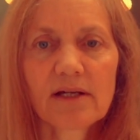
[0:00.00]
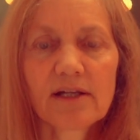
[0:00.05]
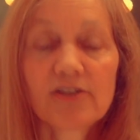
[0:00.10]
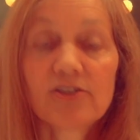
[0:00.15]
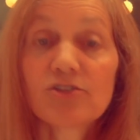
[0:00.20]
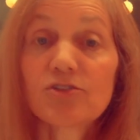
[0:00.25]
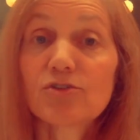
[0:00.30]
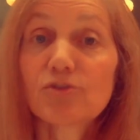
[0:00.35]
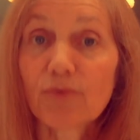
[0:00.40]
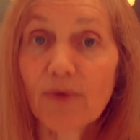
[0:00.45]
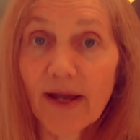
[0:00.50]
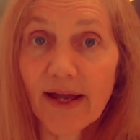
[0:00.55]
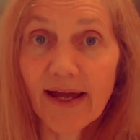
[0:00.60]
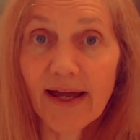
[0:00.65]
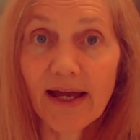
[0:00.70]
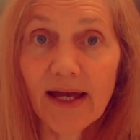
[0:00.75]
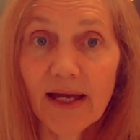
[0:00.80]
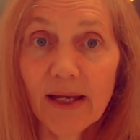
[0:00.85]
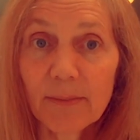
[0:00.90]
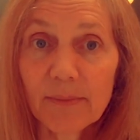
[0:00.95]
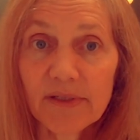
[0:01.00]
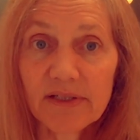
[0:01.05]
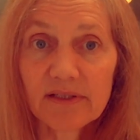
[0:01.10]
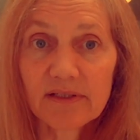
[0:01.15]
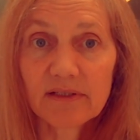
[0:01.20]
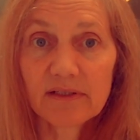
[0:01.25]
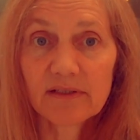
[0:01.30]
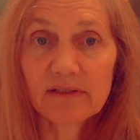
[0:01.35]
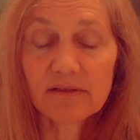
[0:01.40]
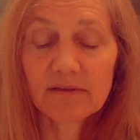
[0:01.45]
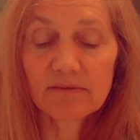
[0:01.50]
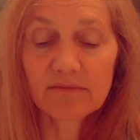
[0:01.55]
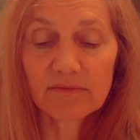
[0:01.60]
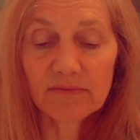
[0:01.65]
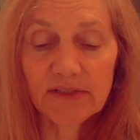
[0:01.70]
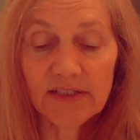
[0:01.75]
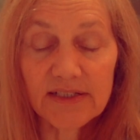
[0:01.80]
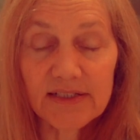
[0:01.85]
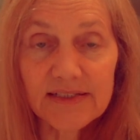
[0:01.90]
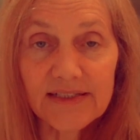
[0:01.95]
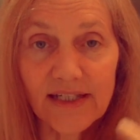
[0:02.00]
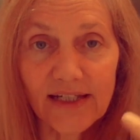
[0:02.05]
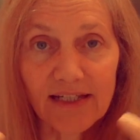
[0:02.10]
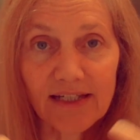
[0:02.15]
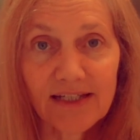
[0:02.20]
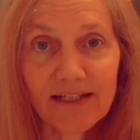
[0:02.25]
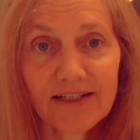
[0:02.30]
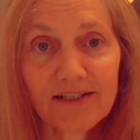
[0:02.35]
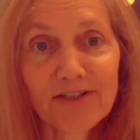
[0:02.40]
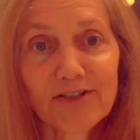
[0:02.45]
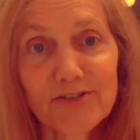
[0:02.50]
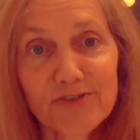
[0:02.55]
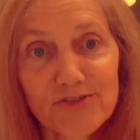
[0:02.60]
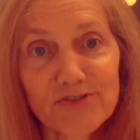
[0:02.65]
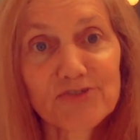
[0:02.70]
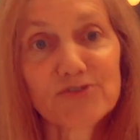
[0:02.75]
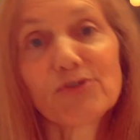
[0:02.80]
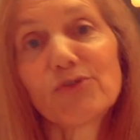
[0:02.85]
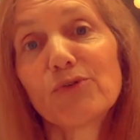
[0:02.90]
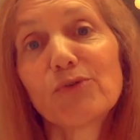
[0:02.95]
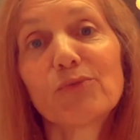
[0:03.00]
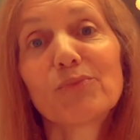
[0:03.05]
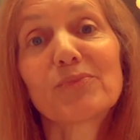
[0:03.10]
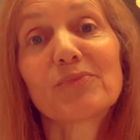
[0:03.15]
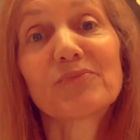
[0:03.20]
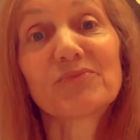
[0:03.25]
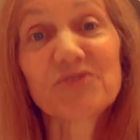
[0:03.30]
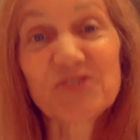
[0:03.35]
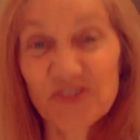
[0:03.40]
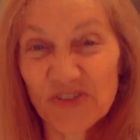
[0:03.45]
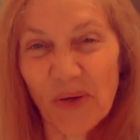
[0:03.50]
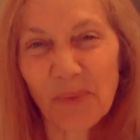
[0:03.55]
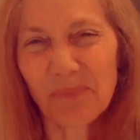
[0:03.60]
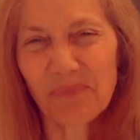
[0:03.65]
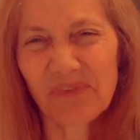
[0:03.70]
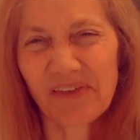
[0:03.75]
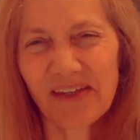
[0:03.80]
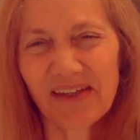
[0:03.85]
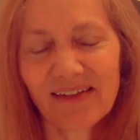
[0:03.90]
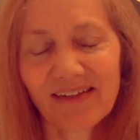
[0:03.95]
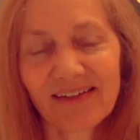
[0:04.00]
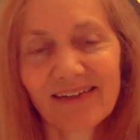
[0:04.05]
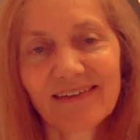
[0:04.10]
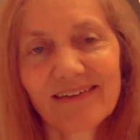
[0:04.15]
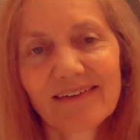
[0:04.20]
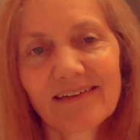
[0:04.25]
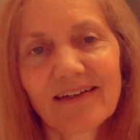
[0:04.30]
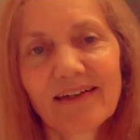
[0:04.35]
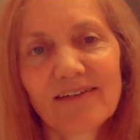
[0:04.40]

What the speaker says: I could grab and intake and consume something.